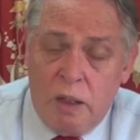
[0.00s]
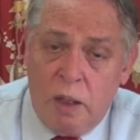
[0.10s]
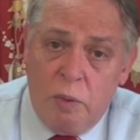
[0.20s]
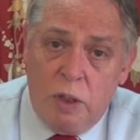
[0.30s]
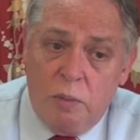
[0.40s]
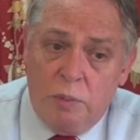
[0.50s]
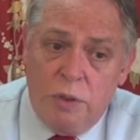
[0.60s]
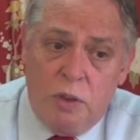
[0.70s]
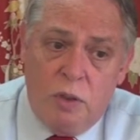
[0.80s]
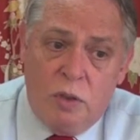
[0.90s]
that we can
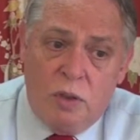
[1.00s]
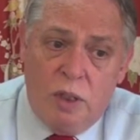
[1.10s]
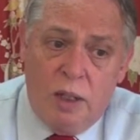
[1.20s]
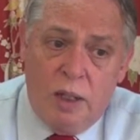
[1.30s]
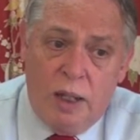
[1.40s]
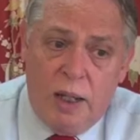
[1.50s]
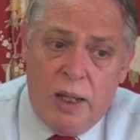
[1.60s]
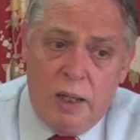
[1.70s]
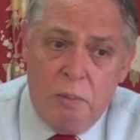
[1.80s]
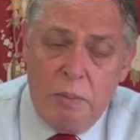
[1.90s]
produce
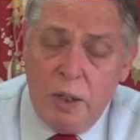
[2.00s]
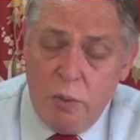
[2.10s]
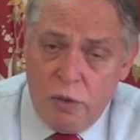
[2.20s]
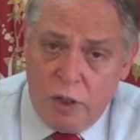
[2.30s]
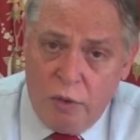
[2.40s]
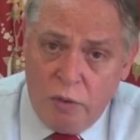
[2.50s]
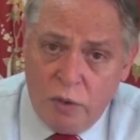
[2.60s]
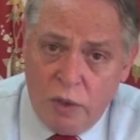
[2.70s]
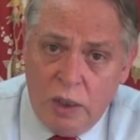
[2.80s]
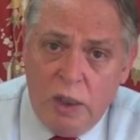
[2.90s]
better
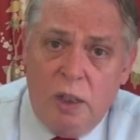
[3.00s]
results